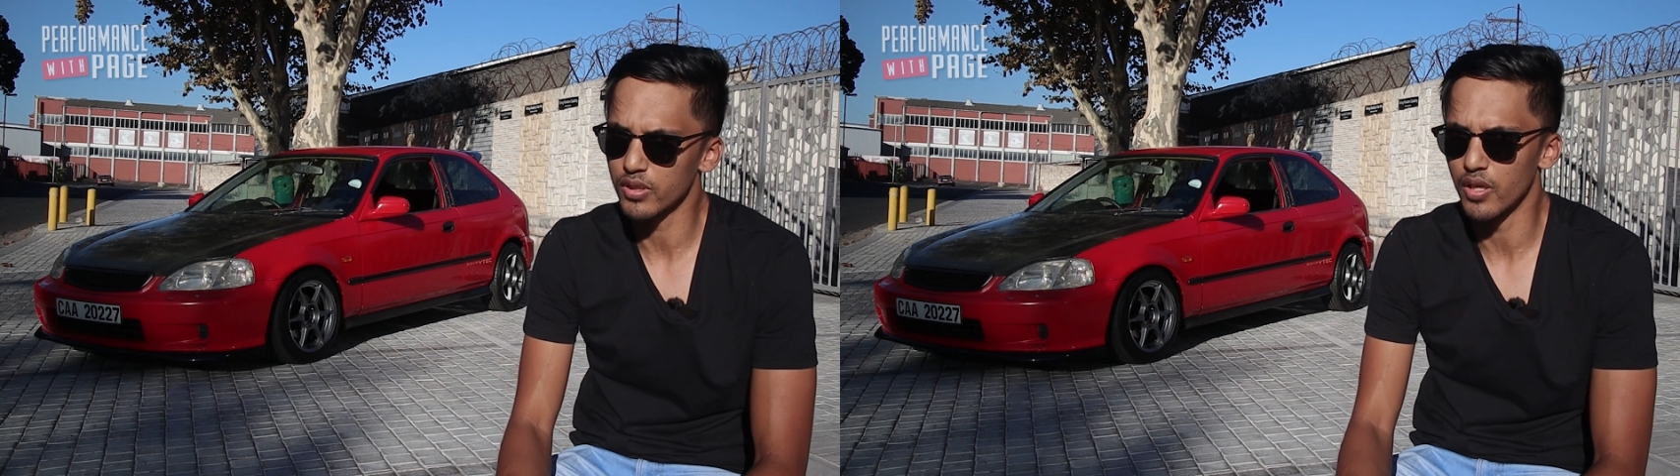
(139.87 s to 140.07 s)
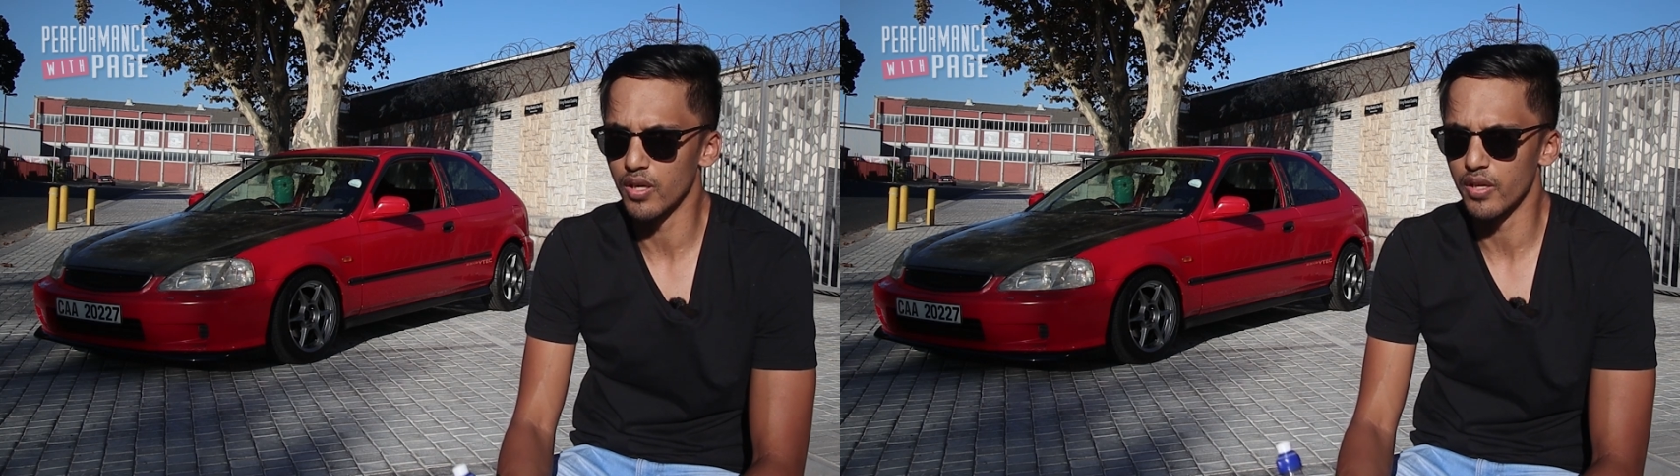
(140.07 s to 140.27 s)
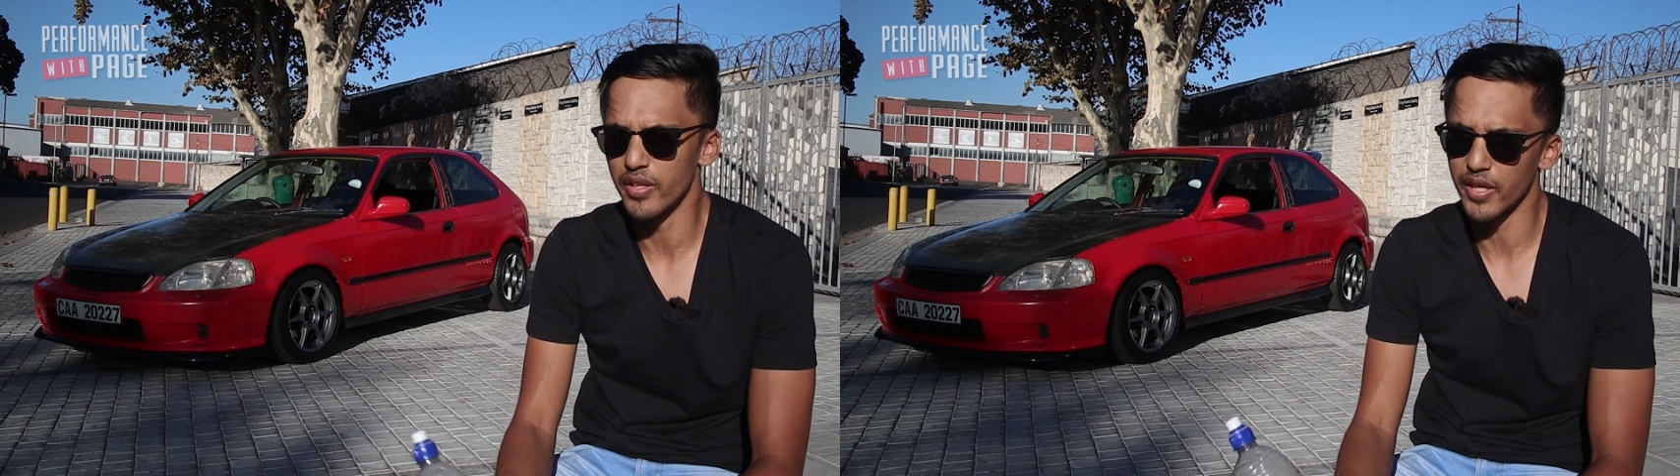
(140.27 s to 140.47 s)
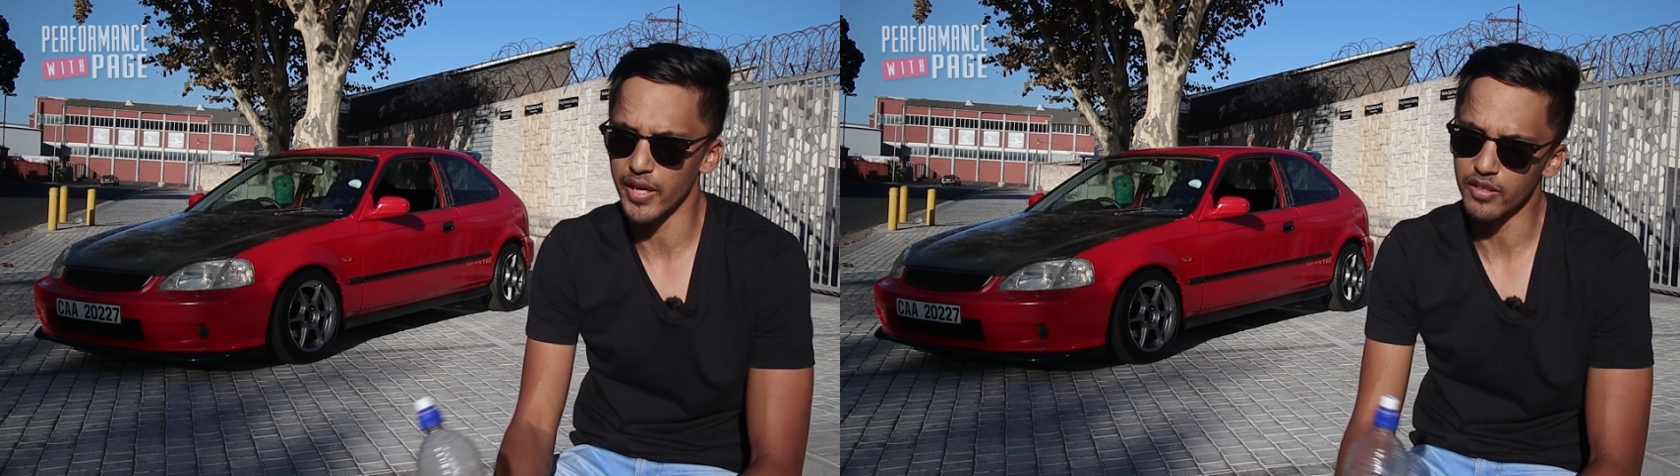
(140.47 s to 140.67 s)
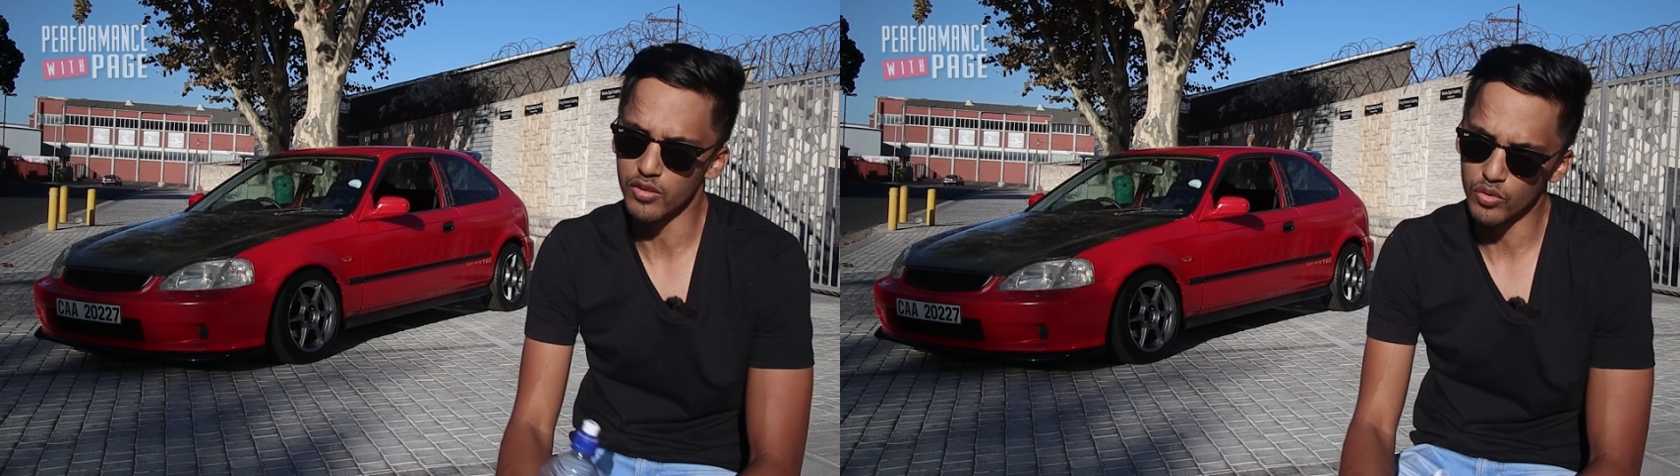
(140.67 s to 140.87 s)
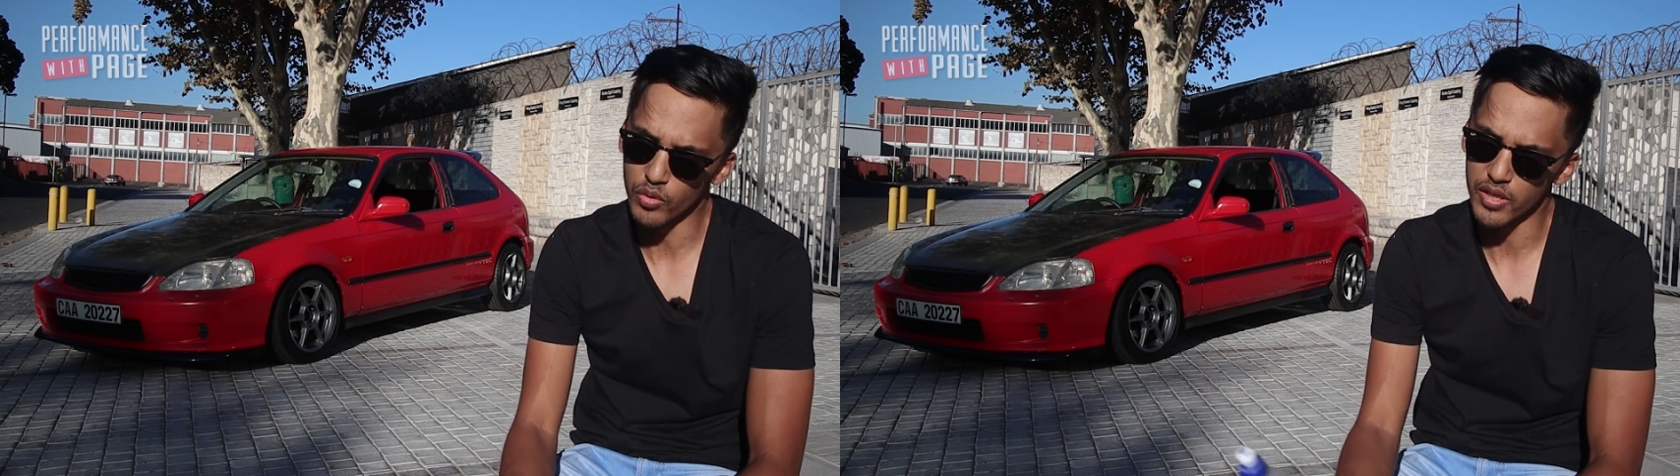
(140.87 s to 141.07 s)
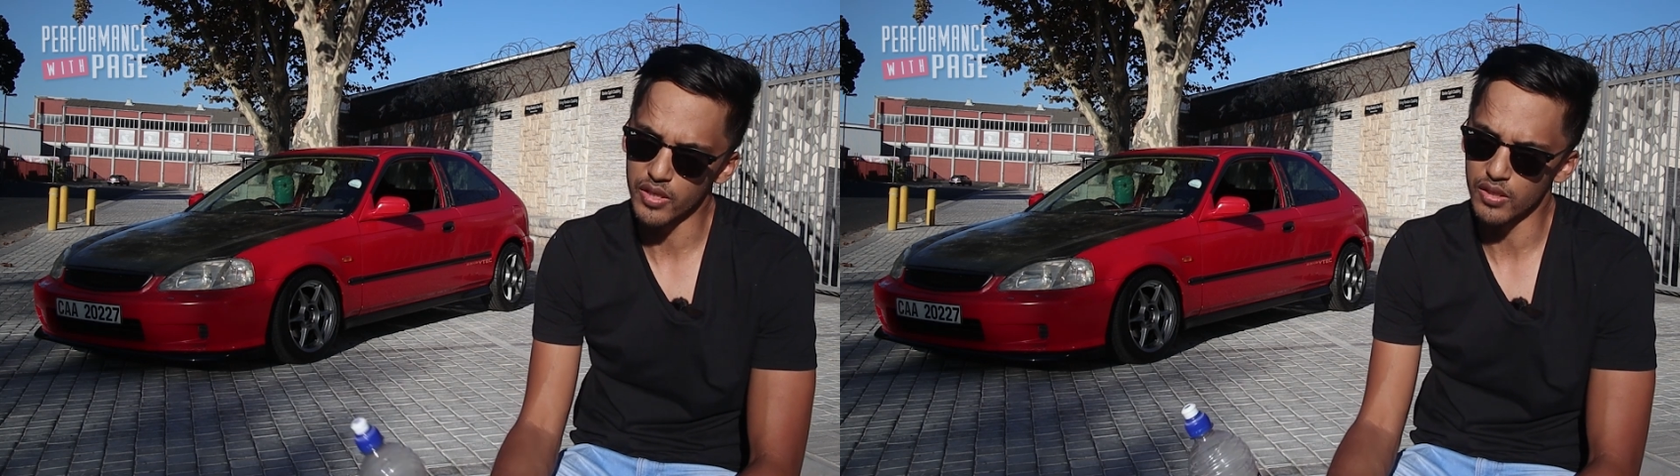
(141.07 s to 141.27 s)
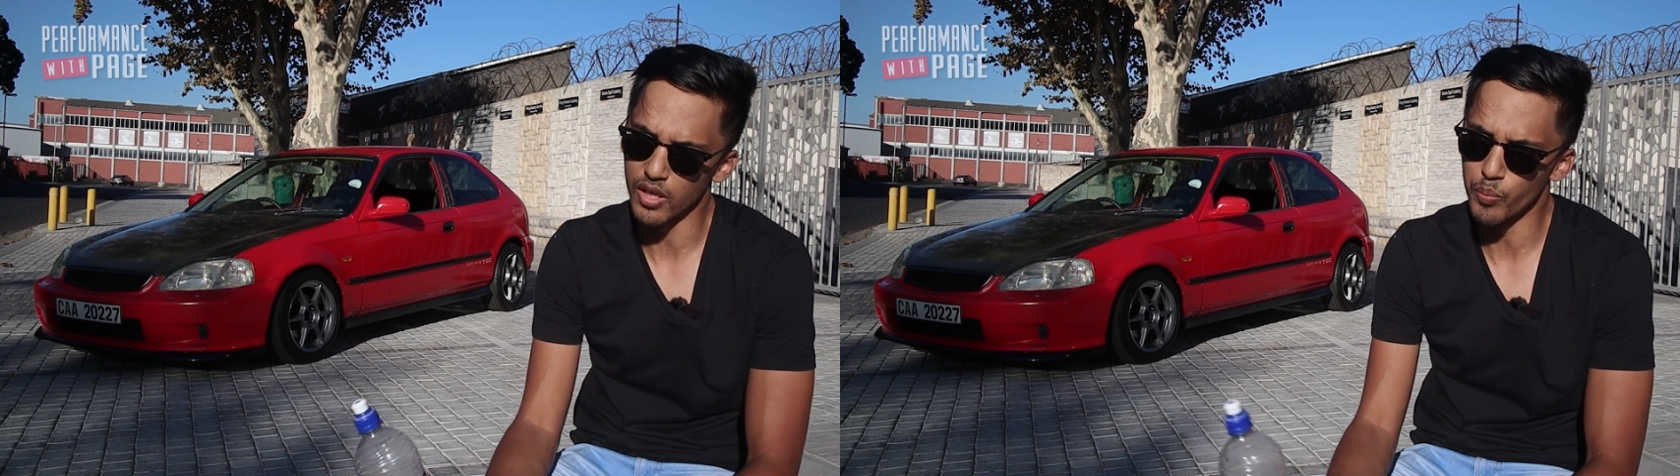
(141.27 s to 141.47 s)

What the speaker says: and then running into a